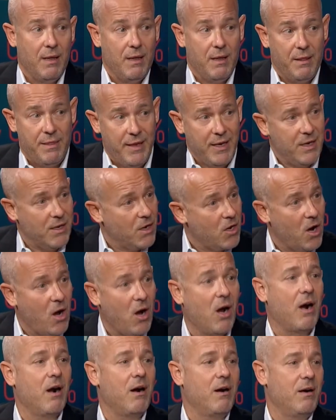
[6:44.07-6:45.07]
Think
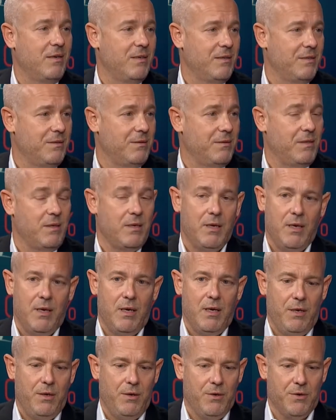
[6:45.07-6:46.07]
car. Hmm.
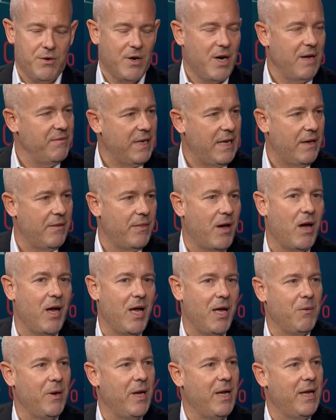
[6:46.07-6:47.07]
You're driving down the
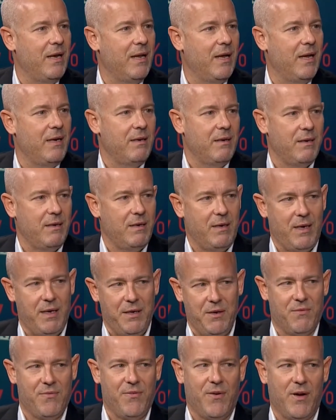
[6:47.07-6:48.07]
highway at night and
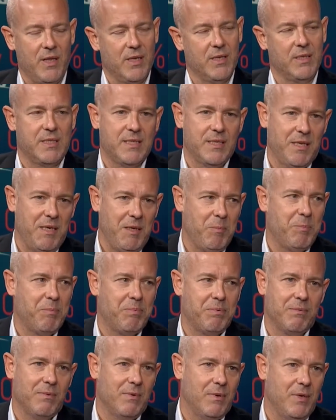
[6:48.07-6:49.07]
you're falling asleep.
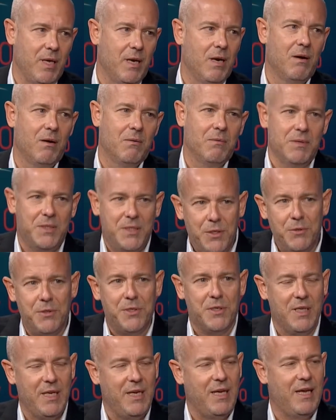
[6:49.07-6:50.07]
You know, it's
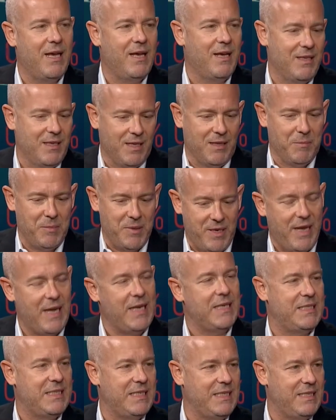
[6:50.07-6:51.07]
usually a little bit of
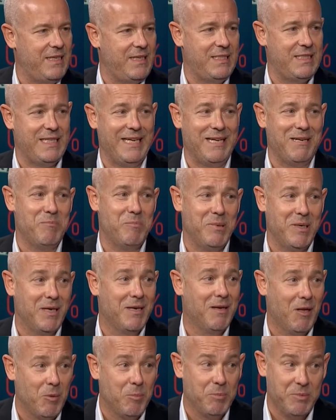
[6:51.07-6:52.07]
ACDC and a big
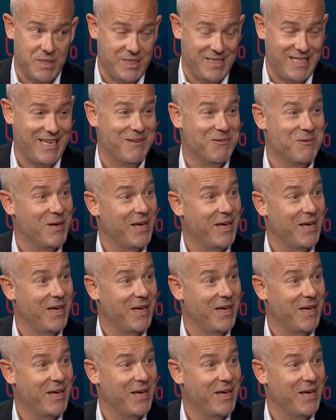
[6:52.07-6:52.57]
gulp to stay awake.